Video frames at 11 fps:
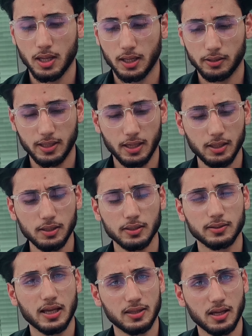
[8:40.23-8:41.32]
Okay,
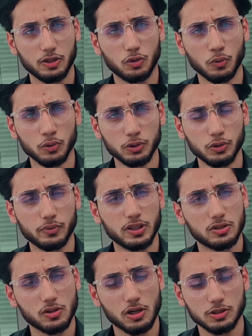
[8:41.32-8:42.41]
that I told you
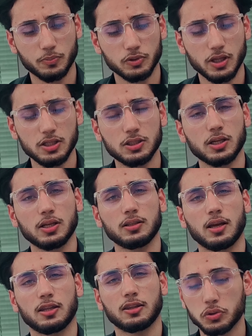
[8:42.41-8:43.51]
with the
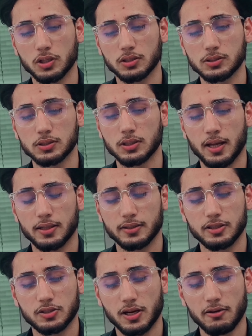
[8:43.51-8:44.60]
transportation, the hotels,
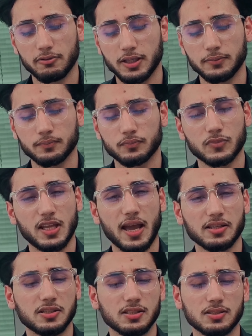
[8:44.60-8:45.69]
and the traveling,
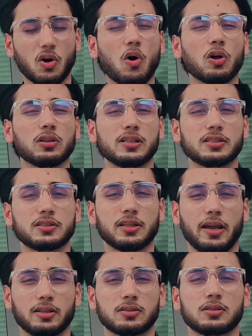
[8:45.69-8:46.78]
taxes, all these
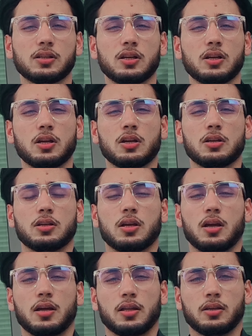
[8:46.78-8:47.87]
things.
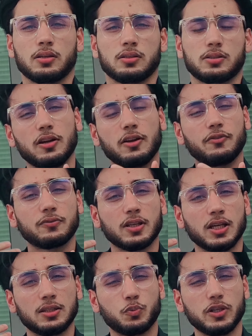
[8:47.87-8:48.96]
So if
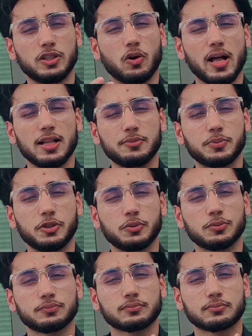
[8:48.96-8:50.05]
this video helps
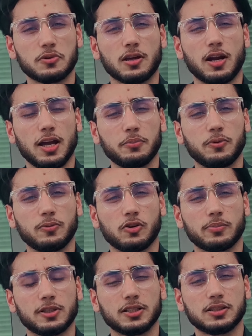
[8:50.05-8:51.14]
you, subscribe to
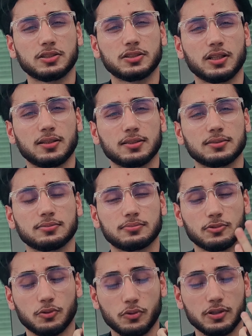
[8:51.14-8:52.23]
your brother's channel
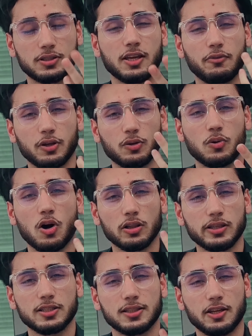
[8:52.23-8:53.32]
who is giving you
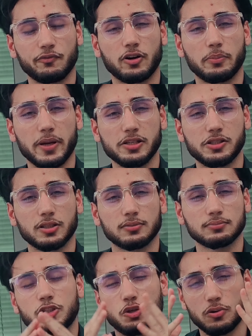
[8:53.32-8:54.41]
all this information.
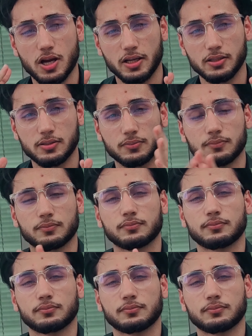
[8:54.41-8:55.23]
See you guys.